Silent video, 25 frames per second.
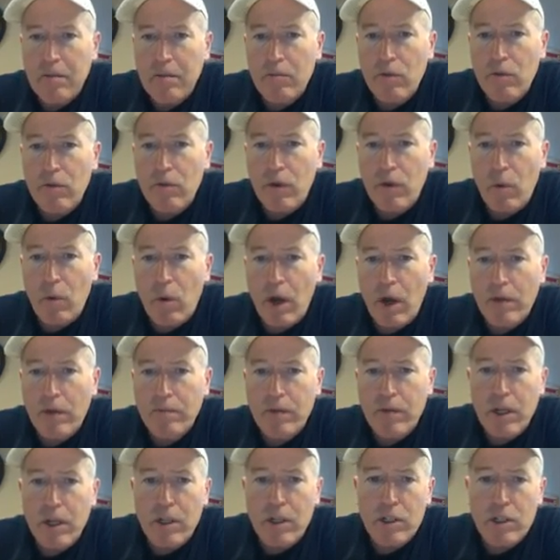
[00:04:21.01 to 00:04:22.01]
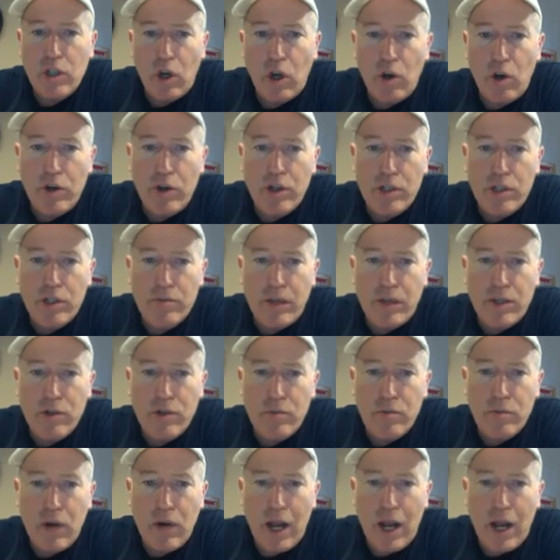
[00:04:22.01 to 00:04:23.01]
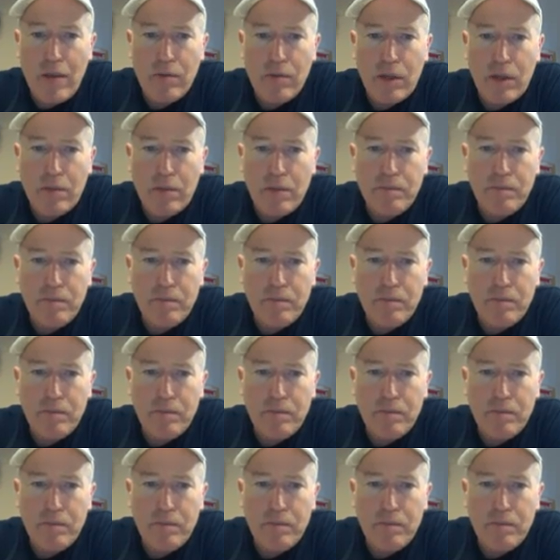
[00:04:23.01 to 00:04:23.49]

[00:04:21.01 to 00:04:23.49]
Move it 1. So here's my new problem.